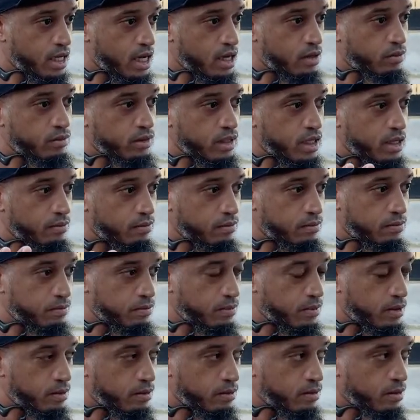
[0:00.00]
Now we have,
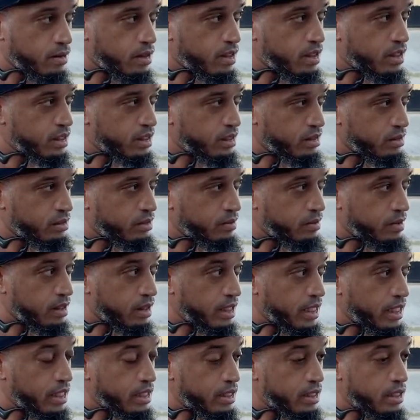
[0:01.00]
I think it's
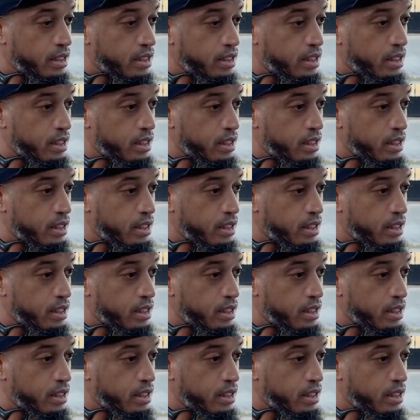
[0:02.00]
about 8.